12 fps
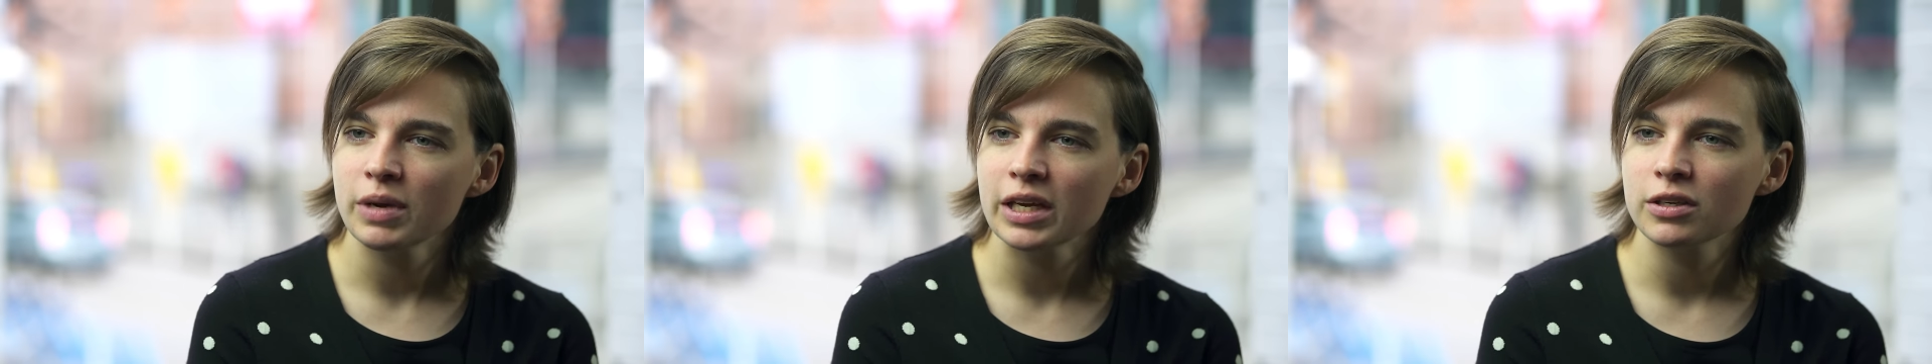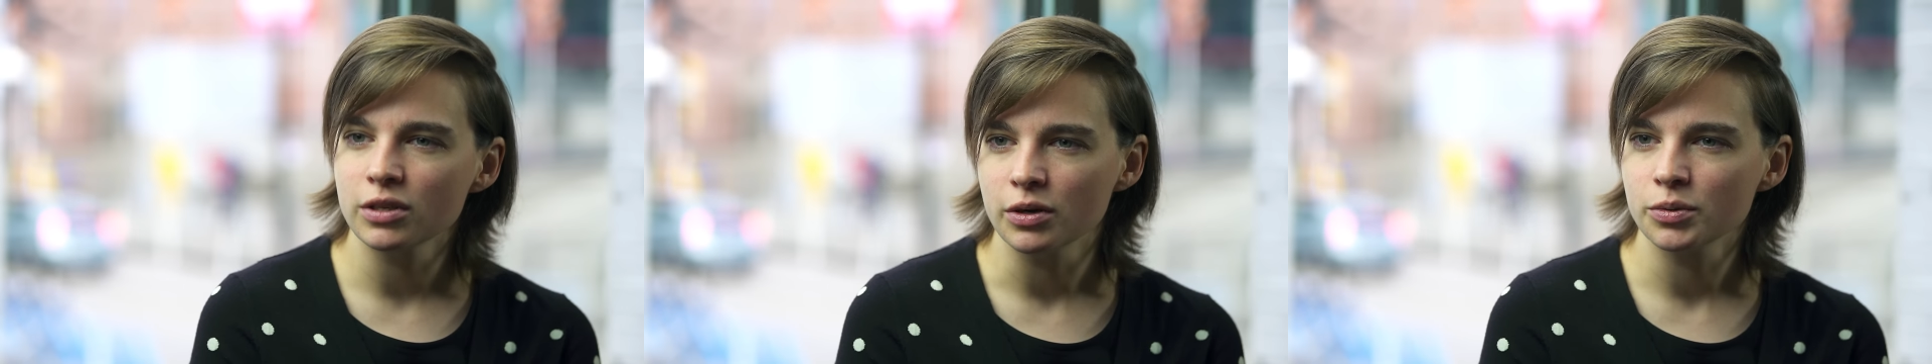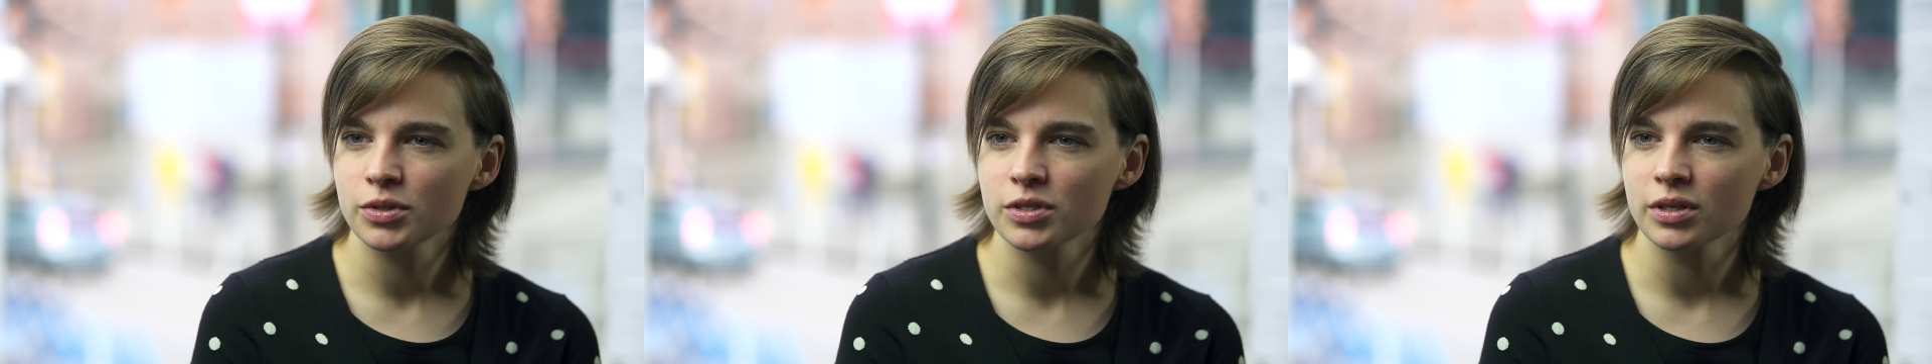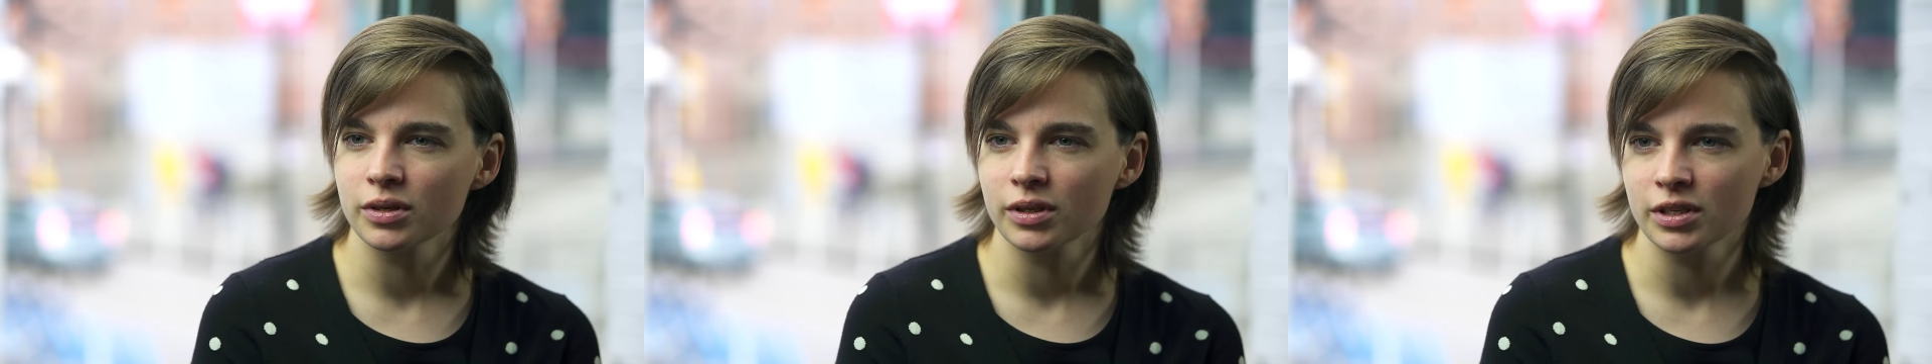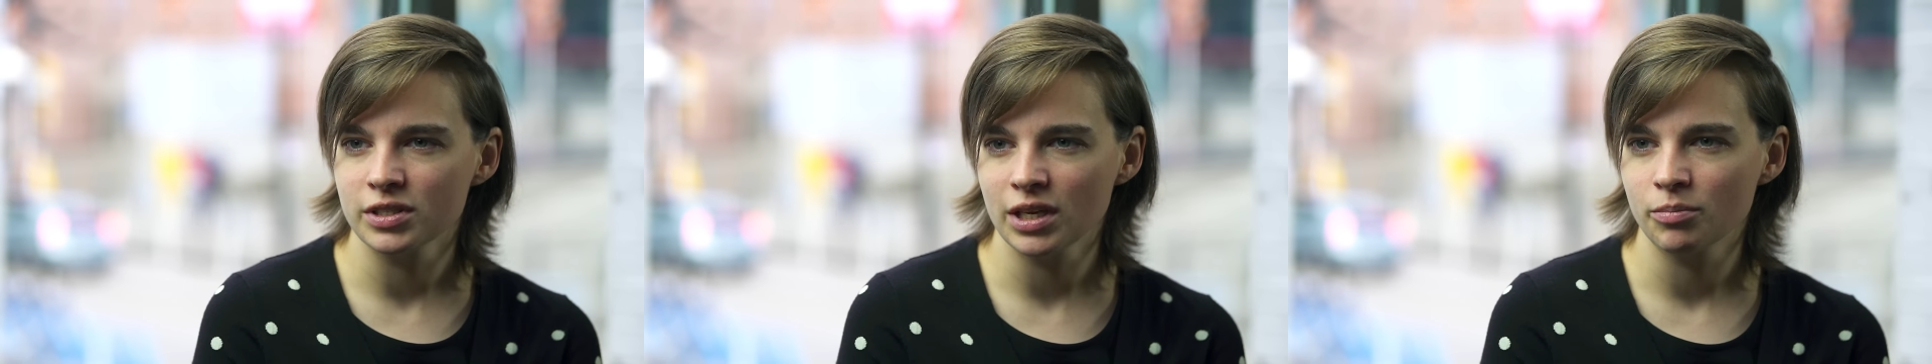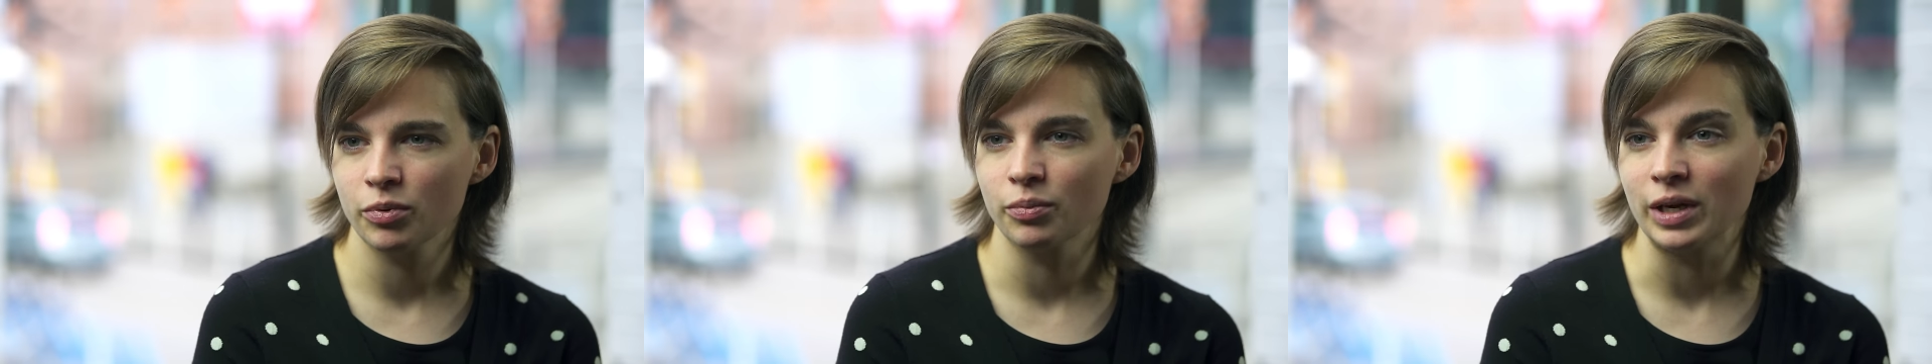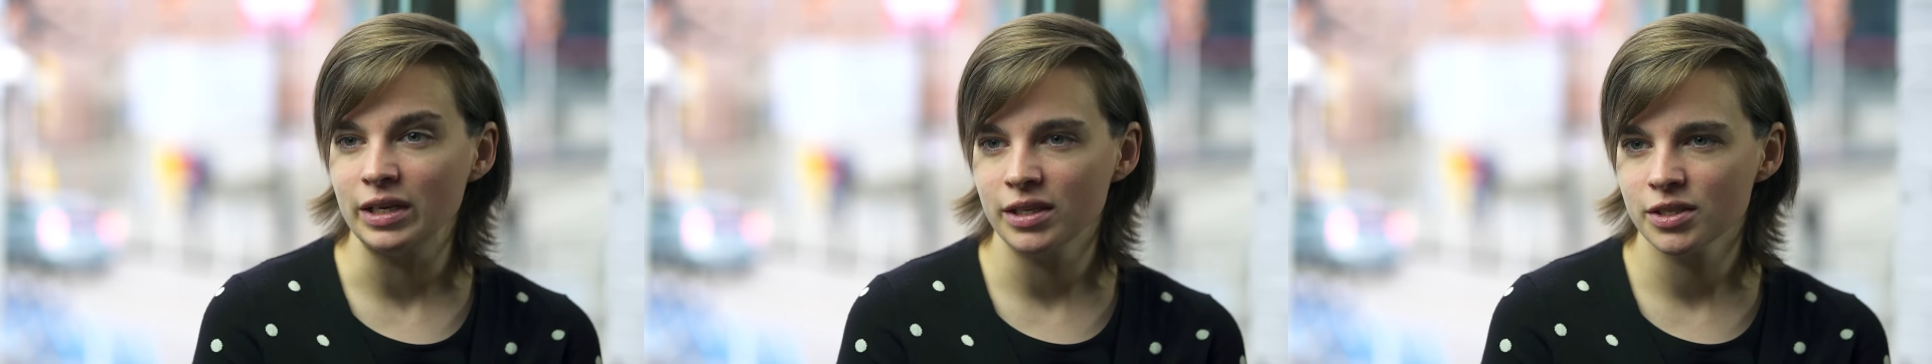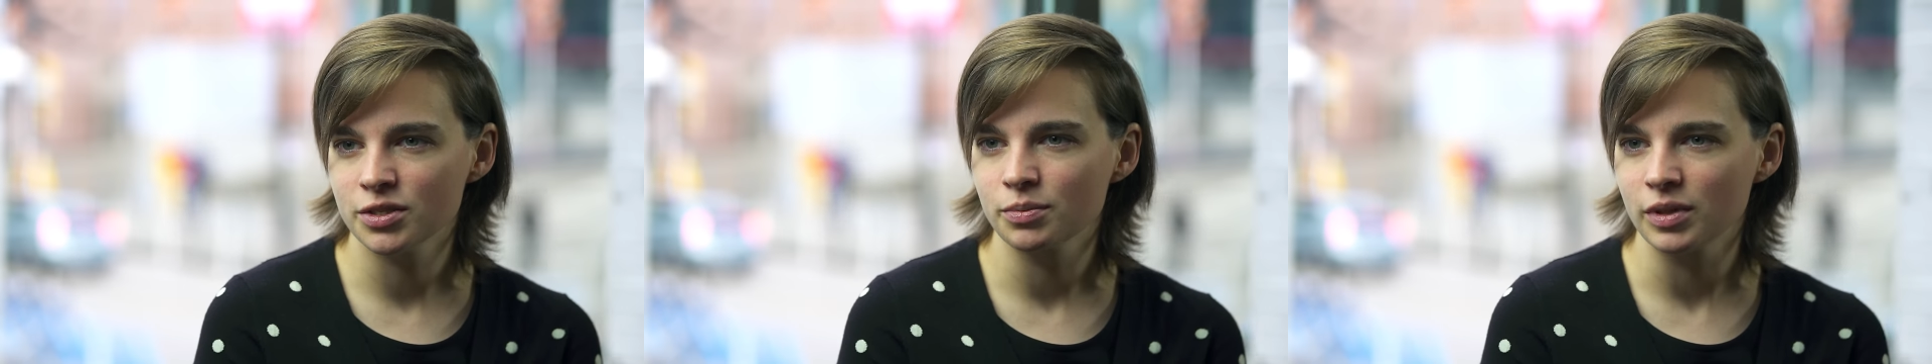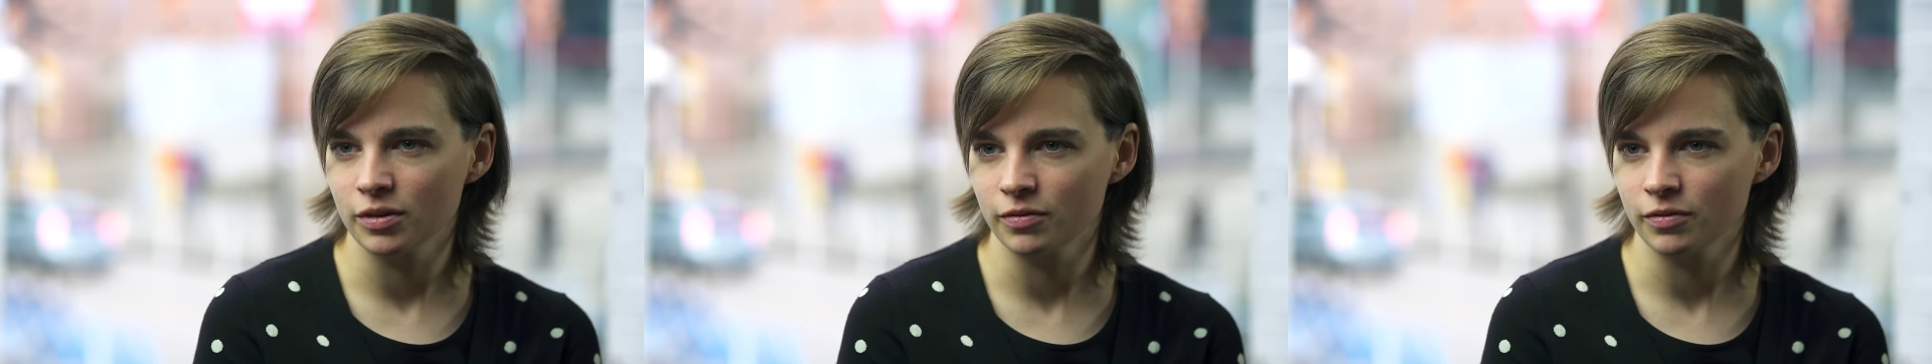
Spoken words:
make notes that are contemporaneous with